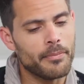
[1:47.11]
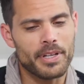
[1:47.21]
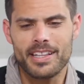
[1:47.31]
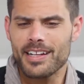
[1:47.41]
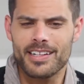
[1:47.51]

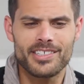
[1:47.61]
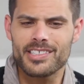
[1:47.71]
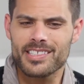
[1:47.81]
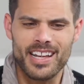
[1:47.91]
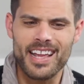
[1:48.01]
But then it
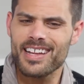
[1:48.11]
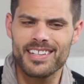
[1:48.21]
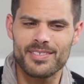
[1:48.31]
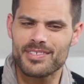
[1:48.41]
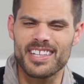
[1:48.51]
just kind
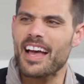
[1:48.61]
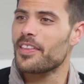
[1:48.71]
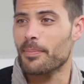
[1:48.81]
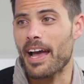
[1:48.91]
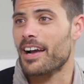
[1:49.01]
of sat in
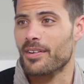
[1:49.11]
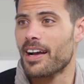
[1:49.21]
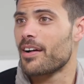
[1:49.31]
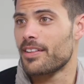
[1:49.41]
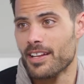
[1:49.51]
the
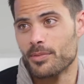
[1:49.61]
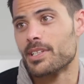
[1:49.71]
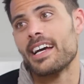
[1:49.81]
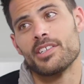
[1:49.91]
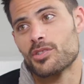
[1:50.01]
background. And then it was
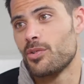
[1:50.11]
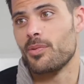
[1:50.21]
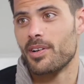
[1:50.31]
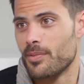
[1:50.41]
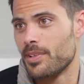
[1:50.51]
high school
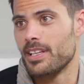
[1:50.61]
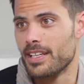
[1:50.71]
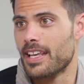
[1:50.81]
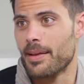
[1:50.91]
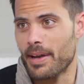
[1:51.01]
when it really
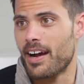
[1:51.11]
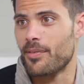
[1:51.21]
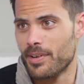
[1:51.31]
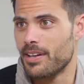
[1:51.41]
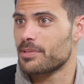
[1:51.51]
came out,
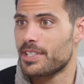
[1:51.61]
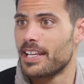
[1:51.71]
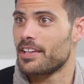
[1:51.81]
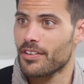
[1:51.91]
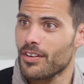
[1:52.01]
when I was
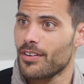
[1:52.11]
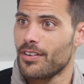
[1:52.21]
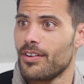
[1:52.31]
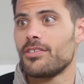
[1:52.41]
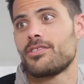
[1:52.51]
dating
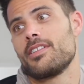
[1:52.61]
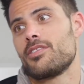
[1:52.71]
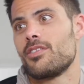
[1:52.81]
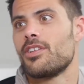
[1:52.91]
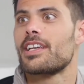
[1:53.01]
girls
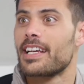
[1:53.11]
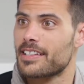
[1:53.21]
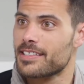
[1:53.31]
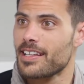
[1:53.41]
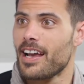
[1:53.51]
and looking
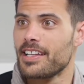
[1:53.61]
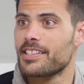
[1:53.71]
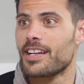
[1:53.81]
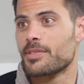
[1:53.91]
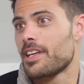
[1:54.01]
at signs.
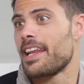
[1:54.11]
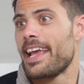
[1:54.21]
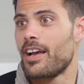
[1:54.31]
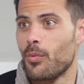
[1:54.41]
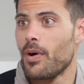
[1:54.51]
And I was on
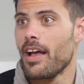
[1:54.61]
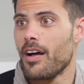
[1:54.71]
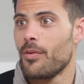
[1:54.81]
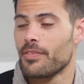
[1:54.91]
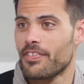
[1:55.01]

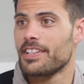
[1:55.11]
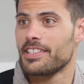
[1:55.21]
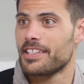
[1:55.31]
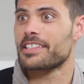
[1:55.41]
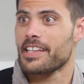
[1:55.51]
AOL with
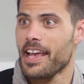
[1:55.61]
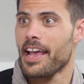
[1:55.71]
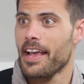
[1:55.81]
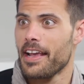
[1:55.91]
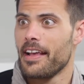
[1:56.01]

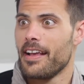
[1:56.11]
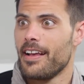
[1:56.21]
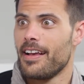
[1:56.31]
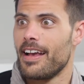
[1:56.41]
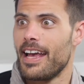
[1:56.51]
56K.
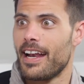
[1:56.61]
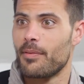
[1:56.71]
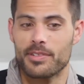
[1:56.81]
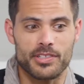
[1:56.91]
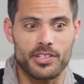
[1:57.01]
And I
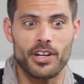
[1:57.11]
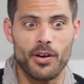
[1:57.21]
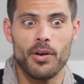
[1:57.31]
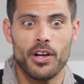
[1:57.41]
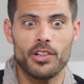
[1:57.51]
was,
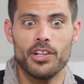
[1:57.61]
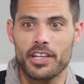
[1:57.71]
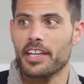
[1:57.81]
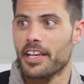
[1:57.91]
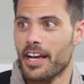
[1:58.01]

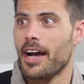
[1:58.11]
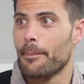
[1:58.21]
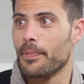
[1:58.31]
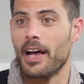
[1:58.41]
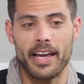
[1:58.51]
looking
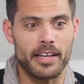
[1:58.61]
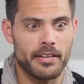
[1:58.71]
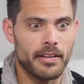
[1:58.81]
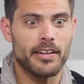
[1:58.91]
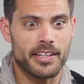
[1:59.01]
up
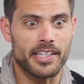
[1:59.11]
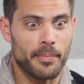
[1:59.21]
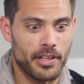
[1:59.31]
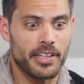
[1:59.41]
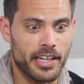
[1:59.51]
because I'm
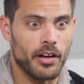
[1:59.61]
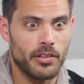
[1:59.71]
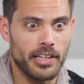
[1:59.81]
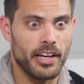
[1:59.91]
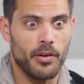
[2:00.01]
a
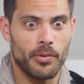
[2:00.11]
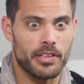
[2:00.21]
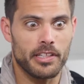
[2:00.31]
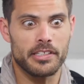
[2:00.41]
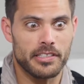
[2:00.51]
Leo with
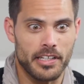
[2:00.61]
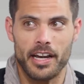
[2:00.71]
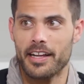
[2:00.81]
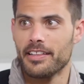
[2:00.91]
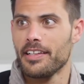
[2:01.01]
this
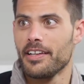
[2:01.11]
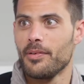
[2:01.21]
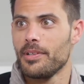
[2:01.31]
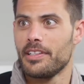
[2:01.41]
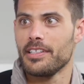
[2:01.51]
sign, Leo
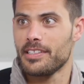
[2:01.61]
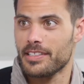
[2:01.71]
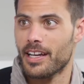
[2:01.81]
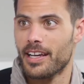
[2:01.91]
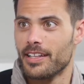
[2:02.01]
with this
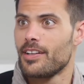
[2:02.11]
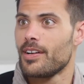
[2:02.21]
sign.